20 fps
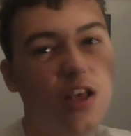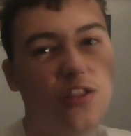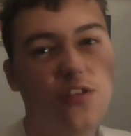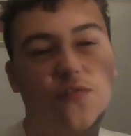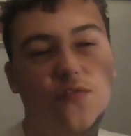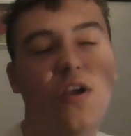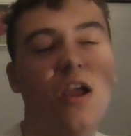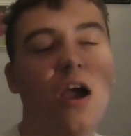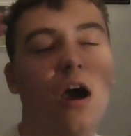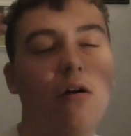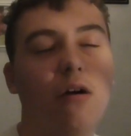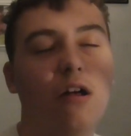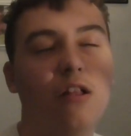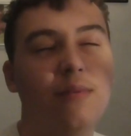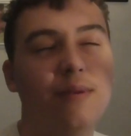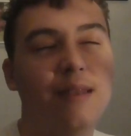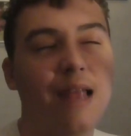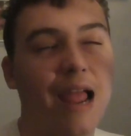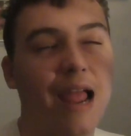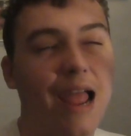The VR
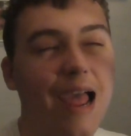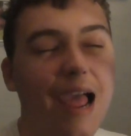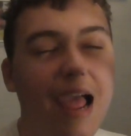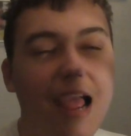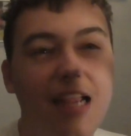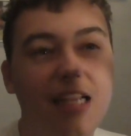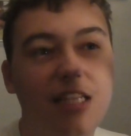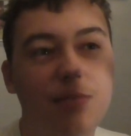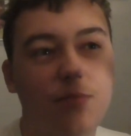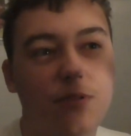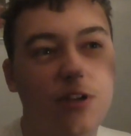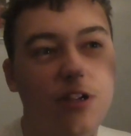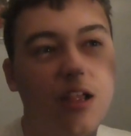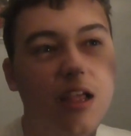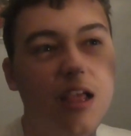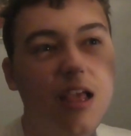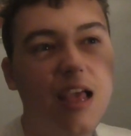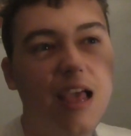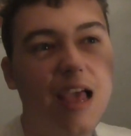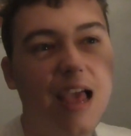element I hate,
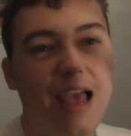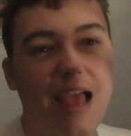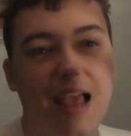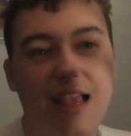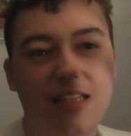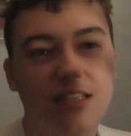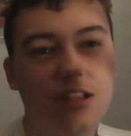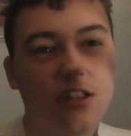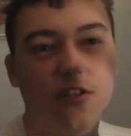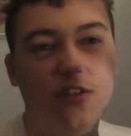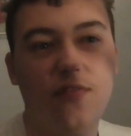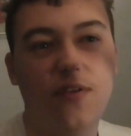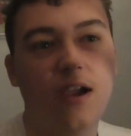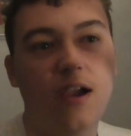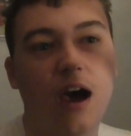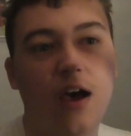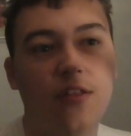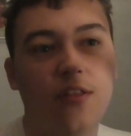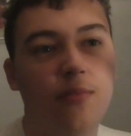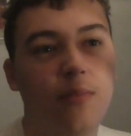but it's not the
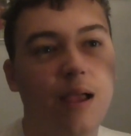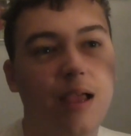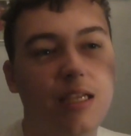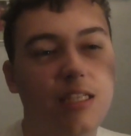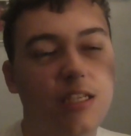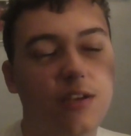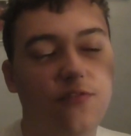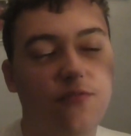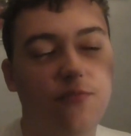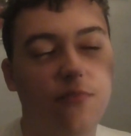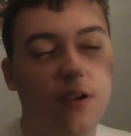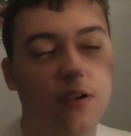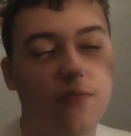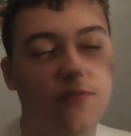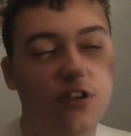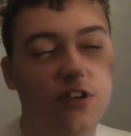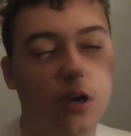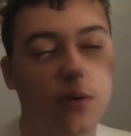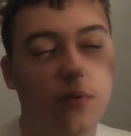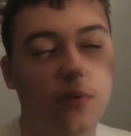VR that makes it for me
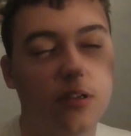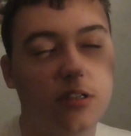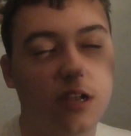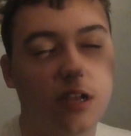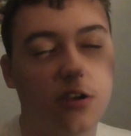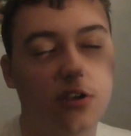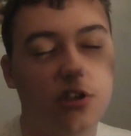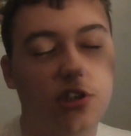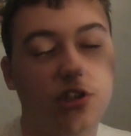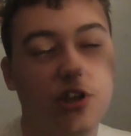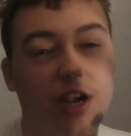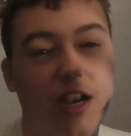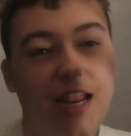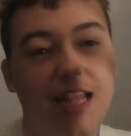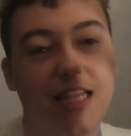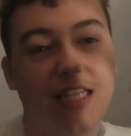for Derren Brown's Ghost Train.